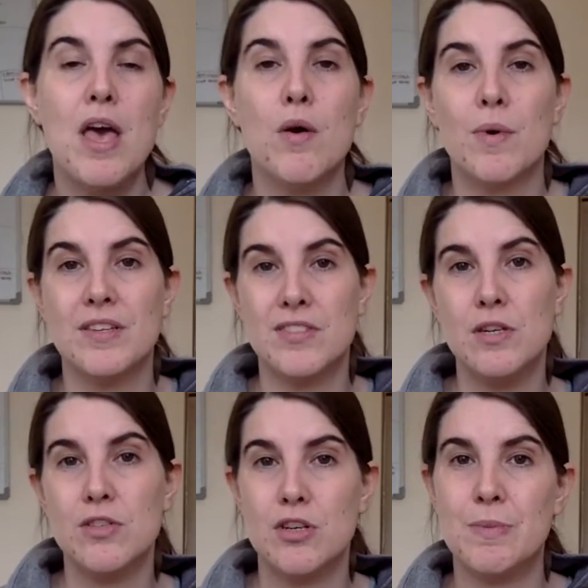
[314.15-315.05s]
whereas
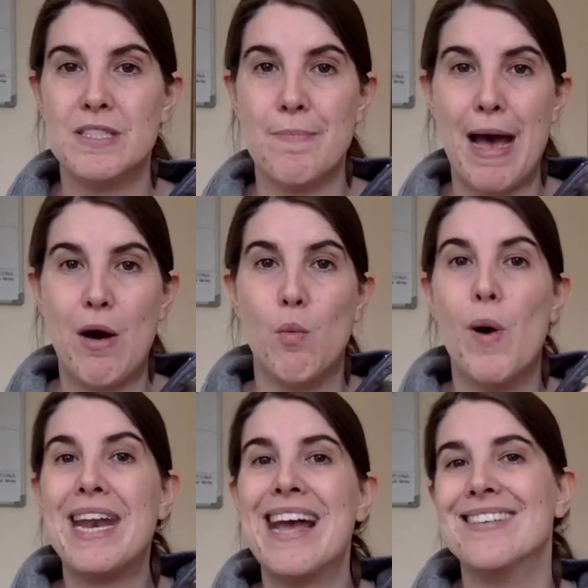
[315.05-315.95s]
YouTube is about
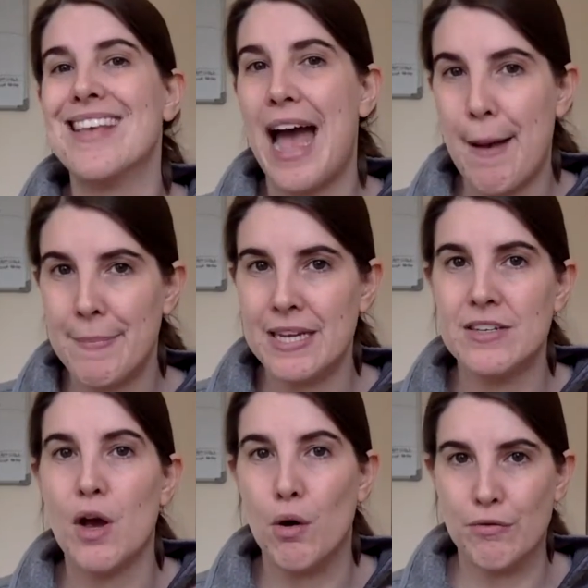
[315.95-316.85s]
what has
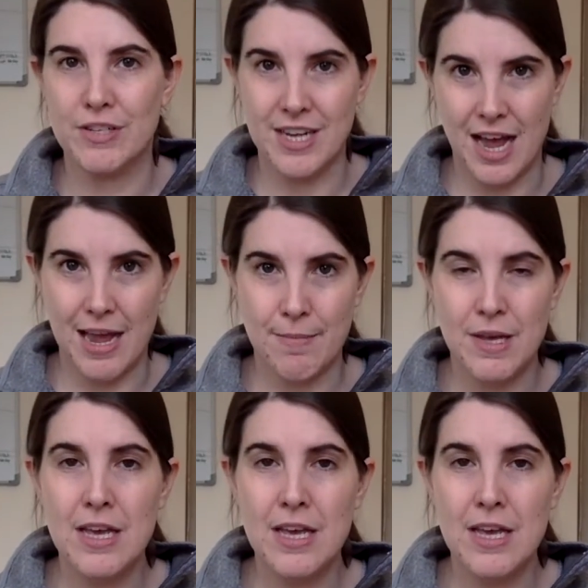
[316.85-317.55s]
happened over time.